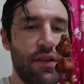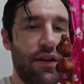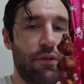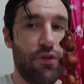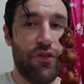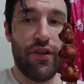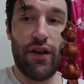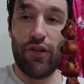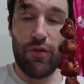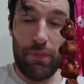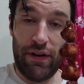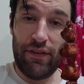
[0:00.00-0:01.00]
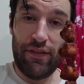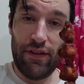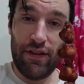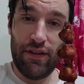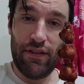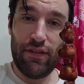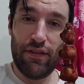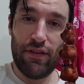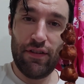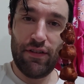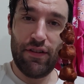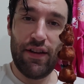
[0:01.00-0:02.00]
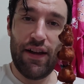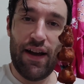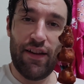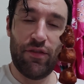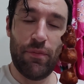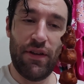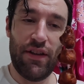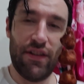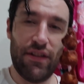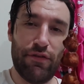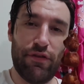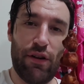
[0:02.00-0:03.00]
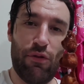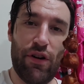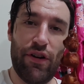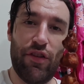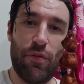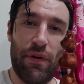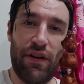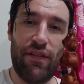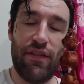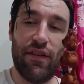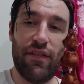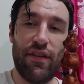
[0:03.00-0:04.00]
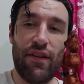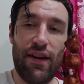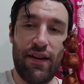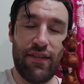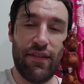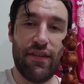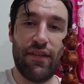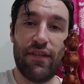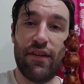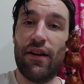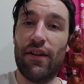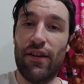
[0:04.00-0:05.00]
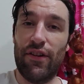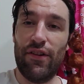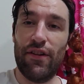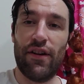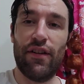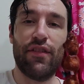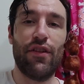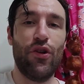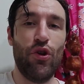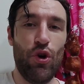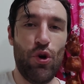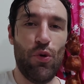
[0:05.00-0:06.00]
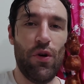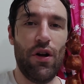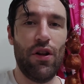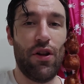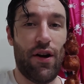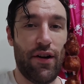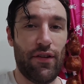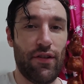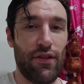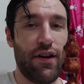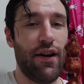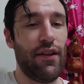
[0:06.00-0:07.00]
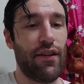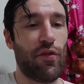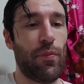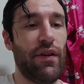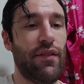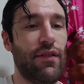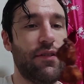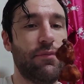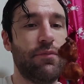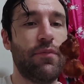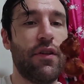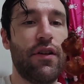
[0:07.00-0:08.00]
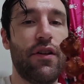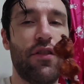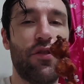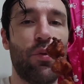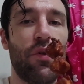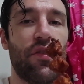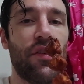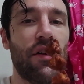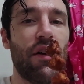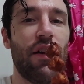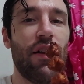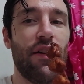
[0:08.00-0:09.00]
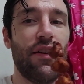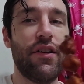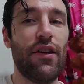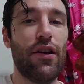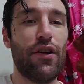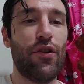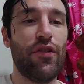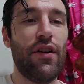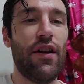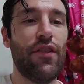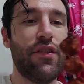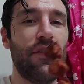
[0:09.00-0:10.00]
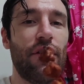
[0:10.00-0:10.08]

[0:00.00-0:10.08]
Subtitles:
and we'll see how spicy it is. They asked me if I wanted spicy. I said yes, and they said a little, and I said no, a lot. I like spicy. So we'll see. Here goes nothing.